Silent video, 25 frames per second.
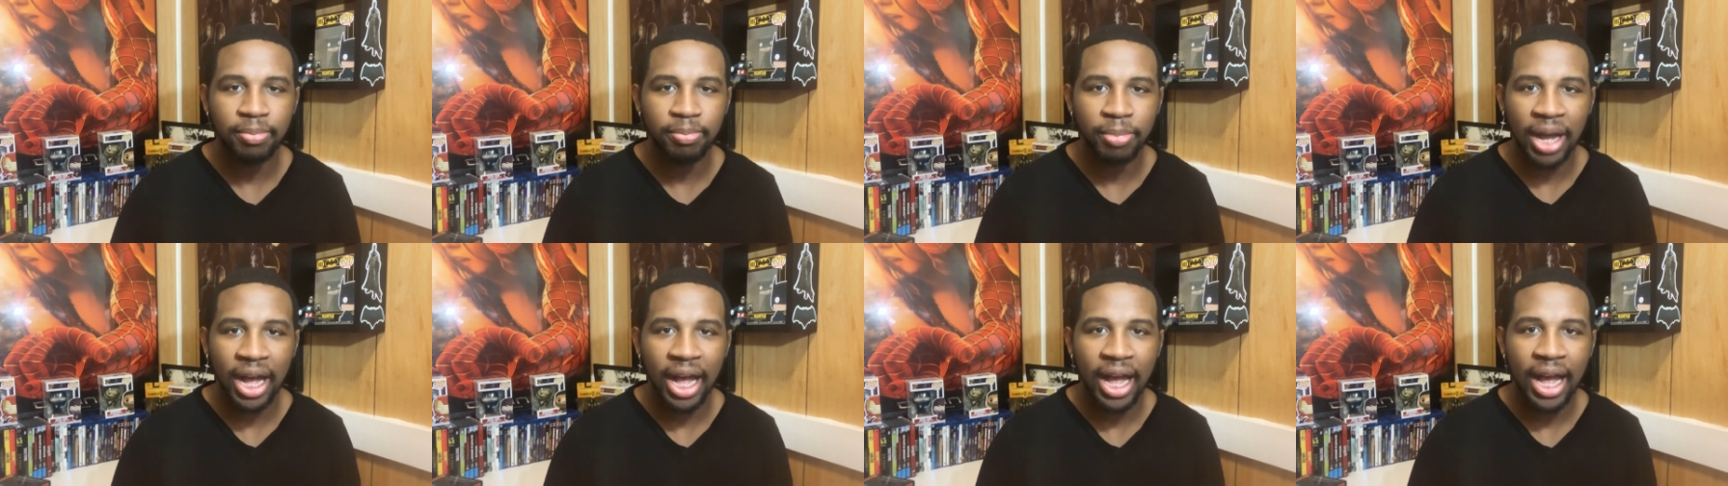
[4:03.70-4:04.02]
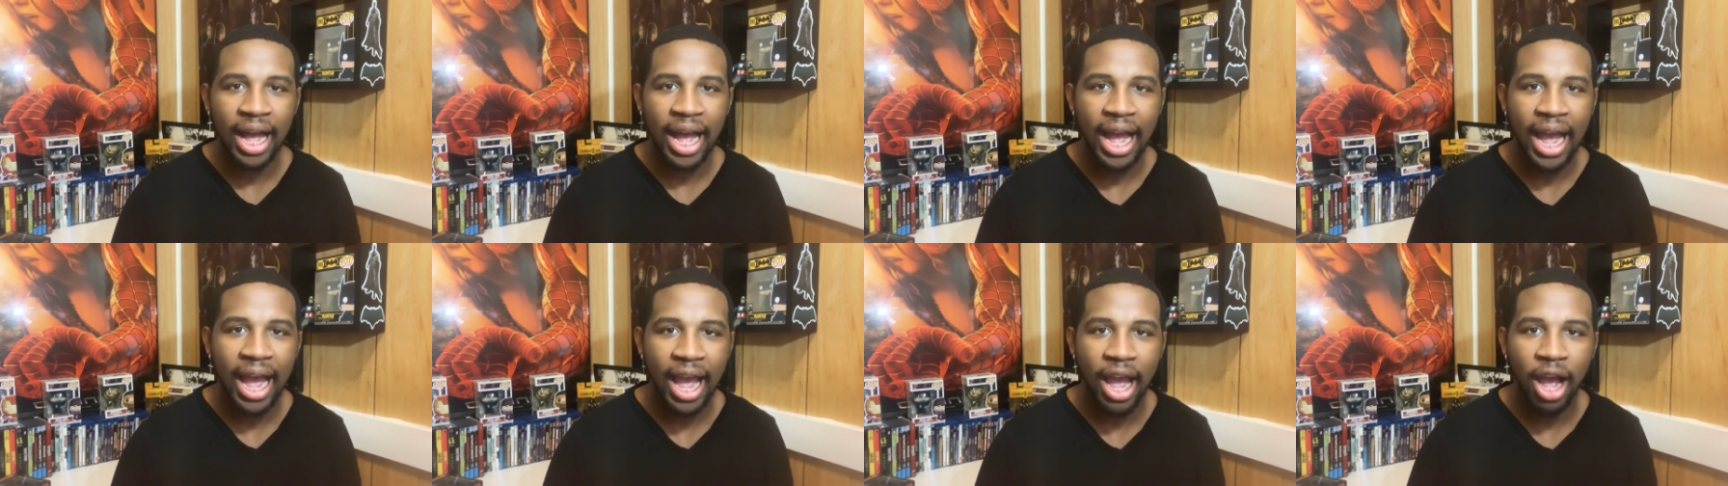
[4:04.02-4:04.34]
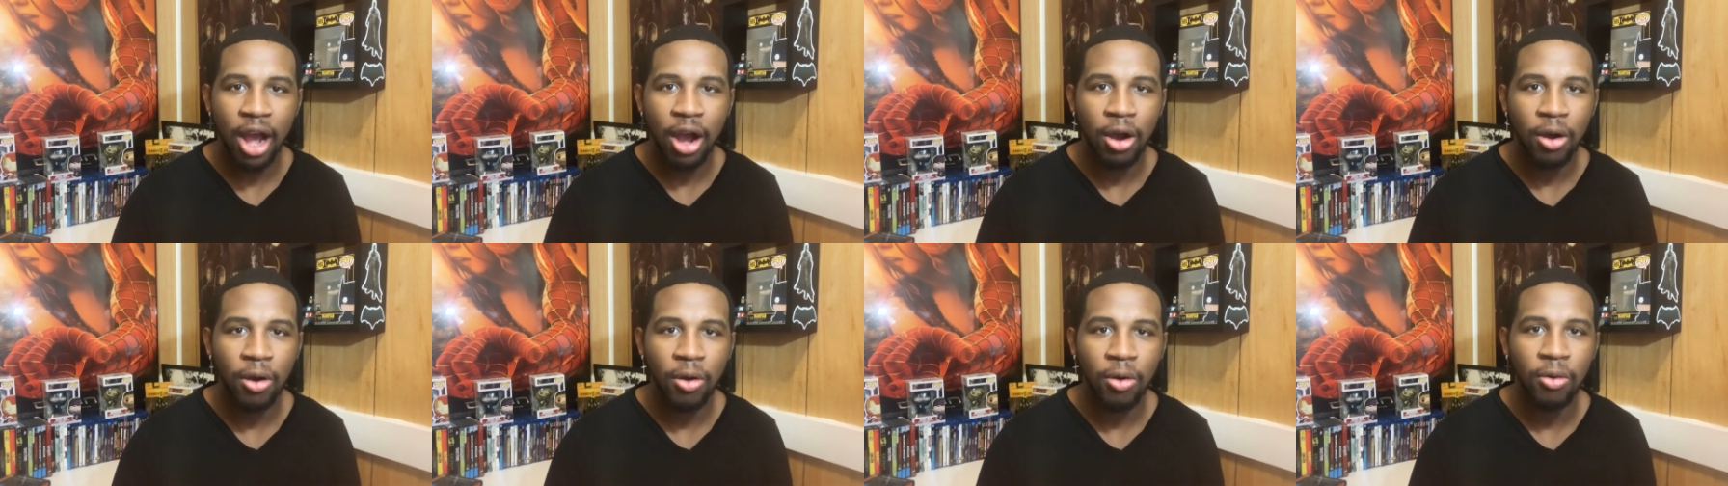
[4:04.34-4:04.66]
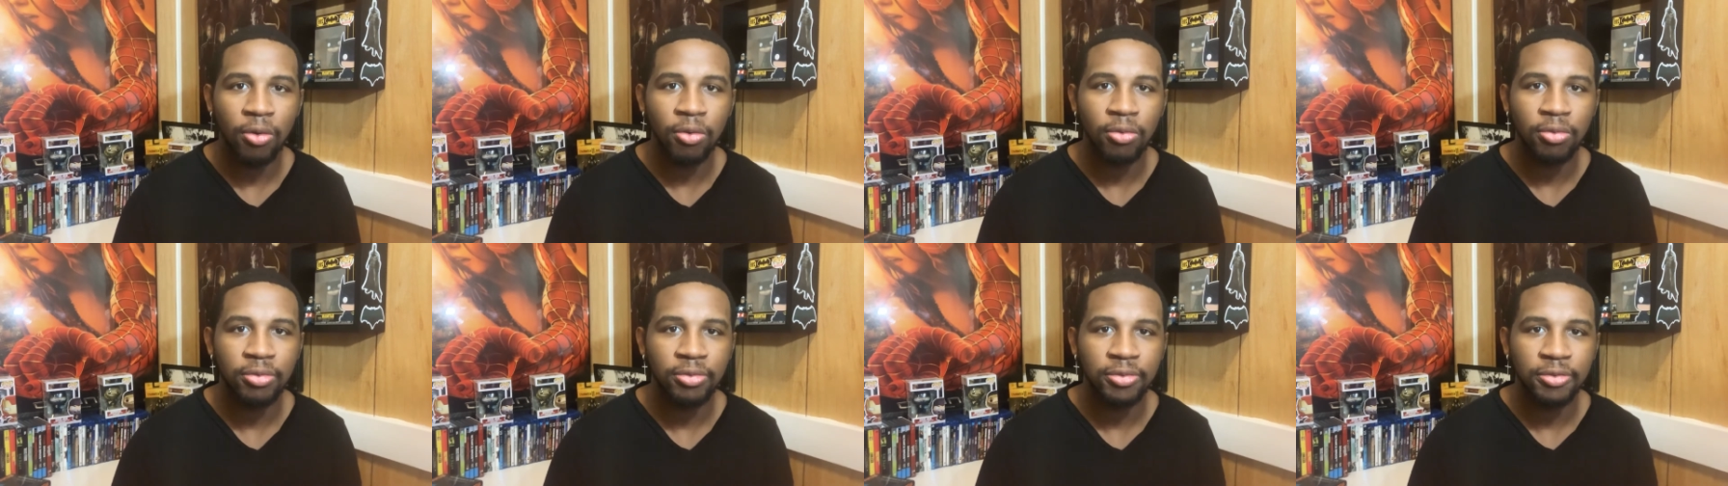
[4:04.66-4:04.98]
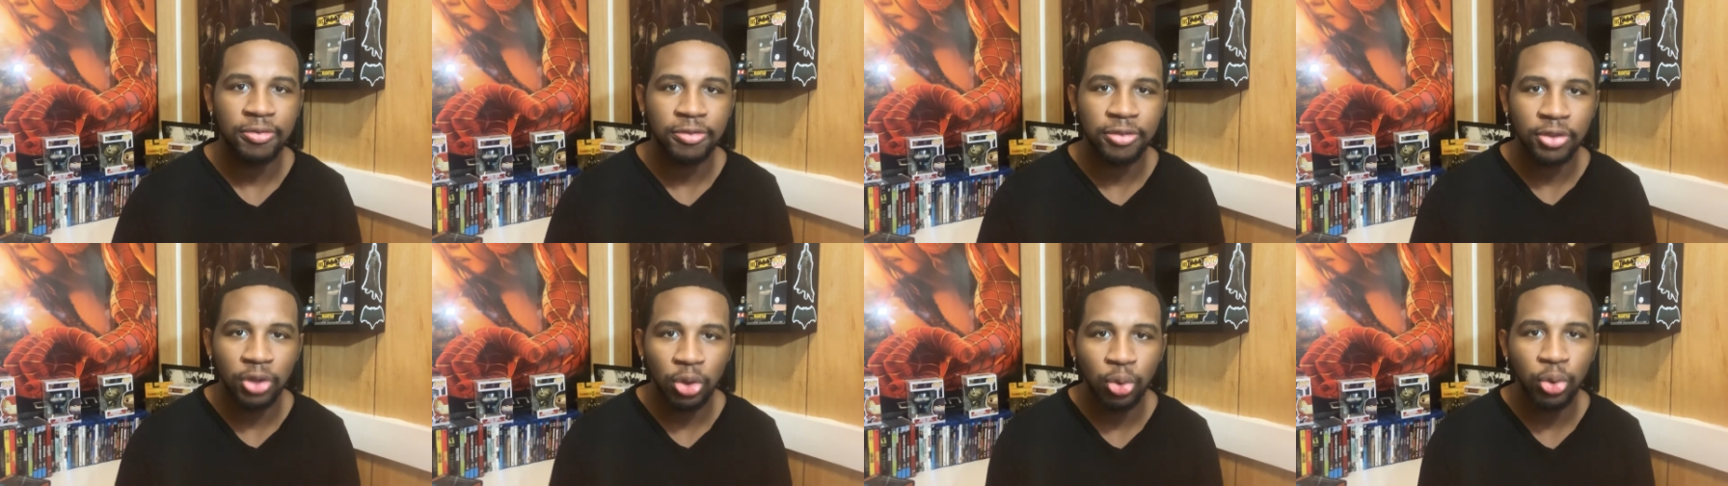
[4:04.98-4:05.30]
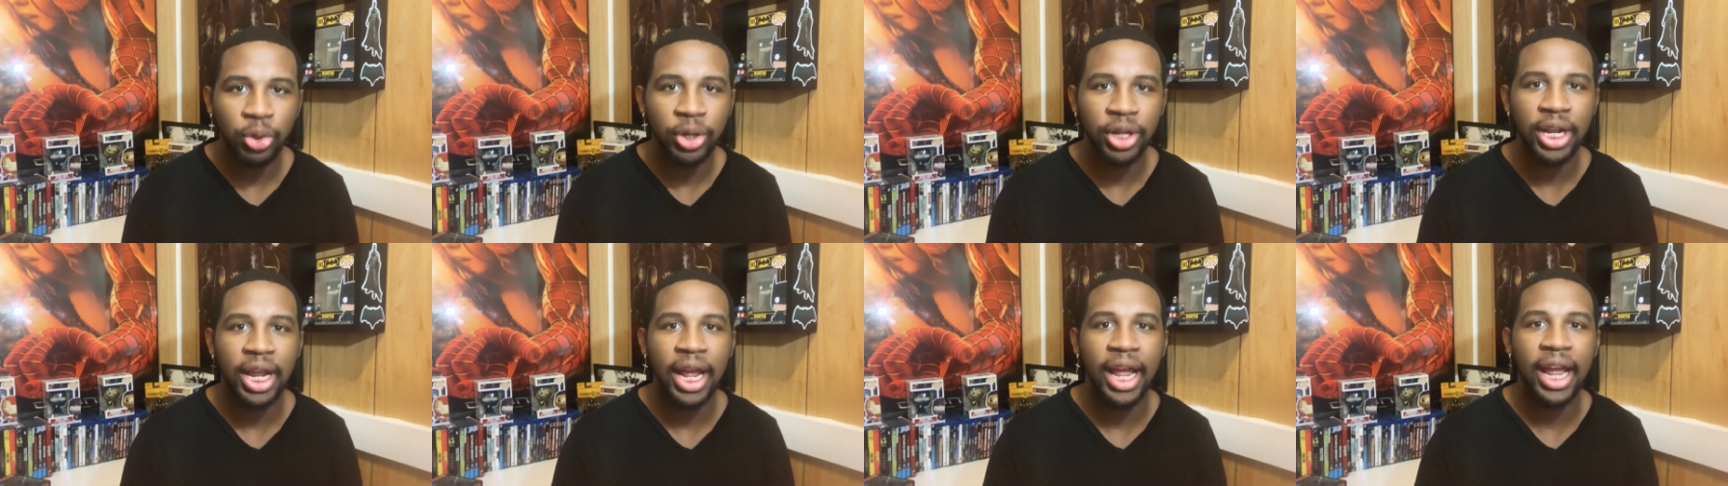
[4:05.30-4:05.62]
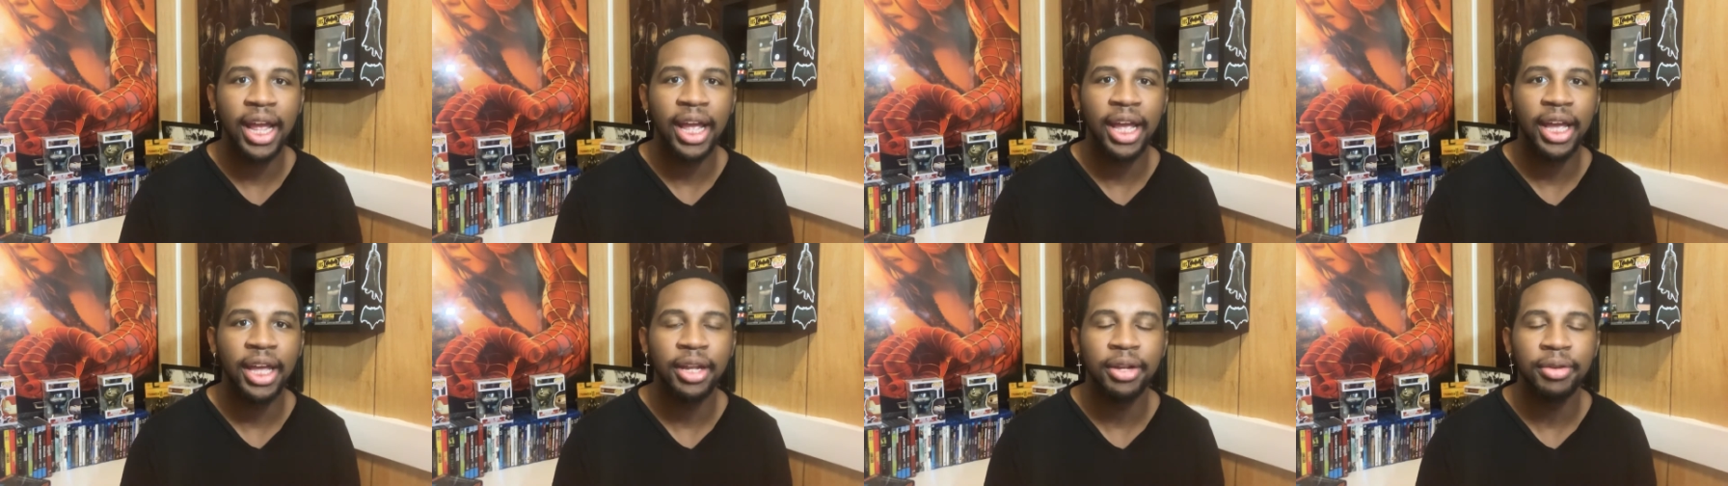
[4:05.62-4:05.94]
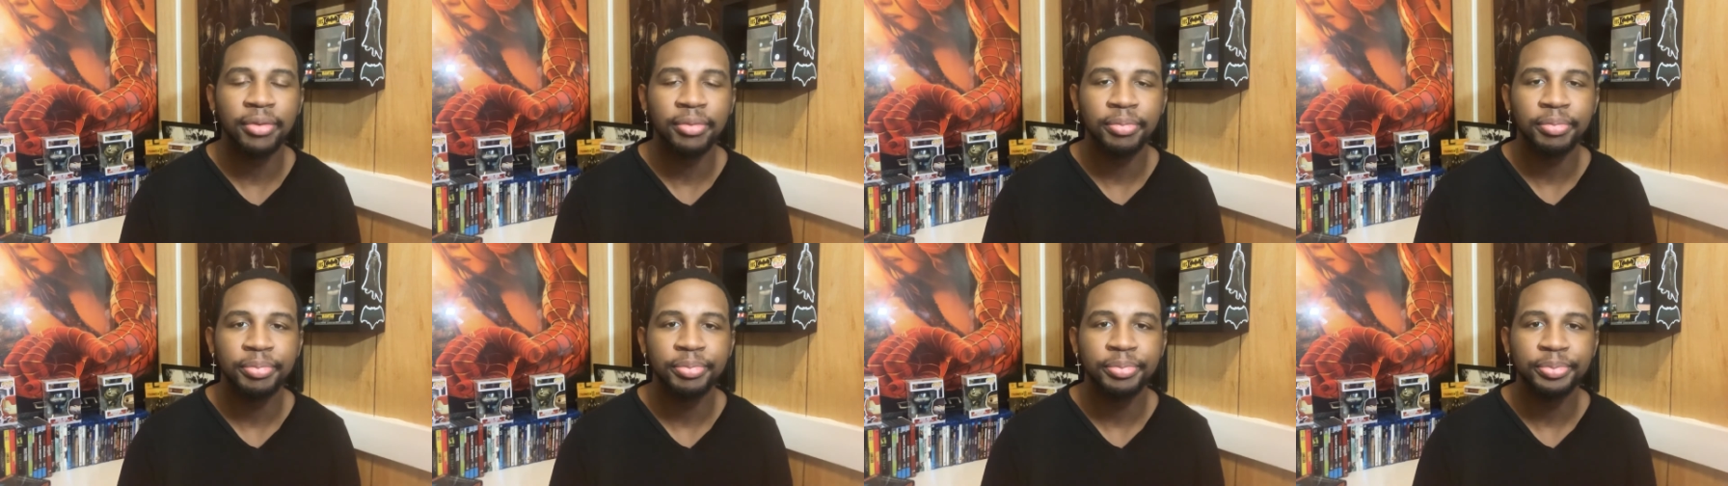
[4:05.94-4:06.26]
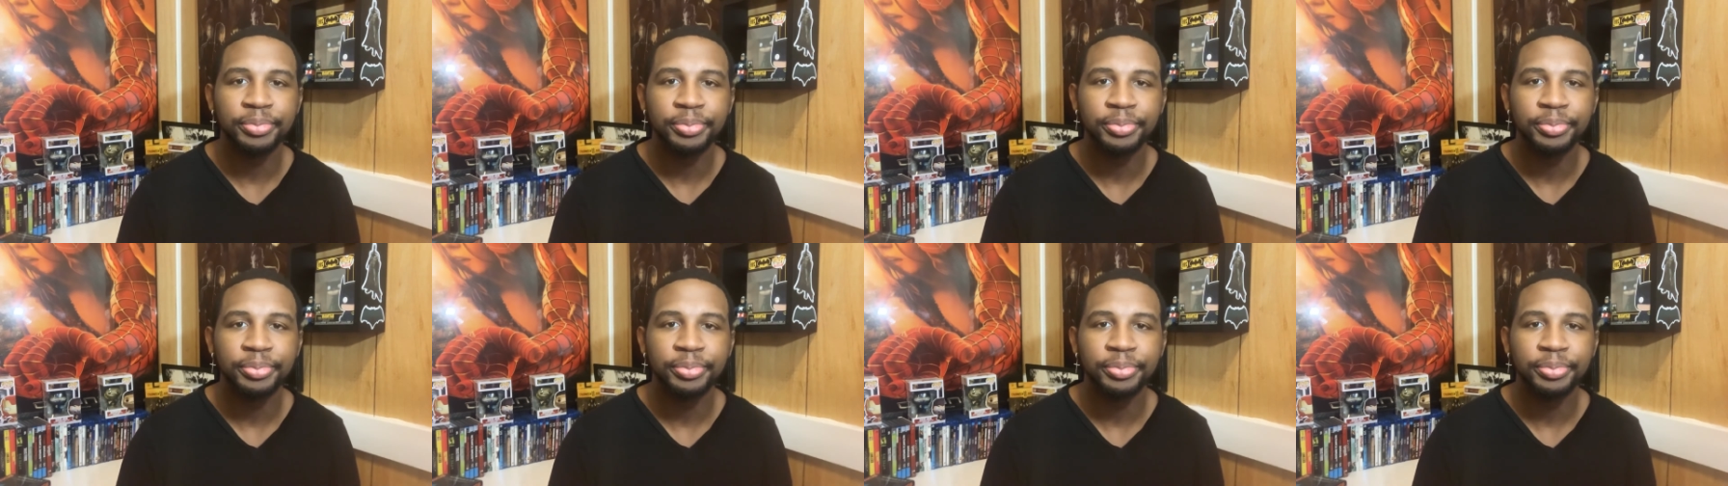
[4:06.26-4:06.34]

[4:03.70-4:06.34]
by how fluid and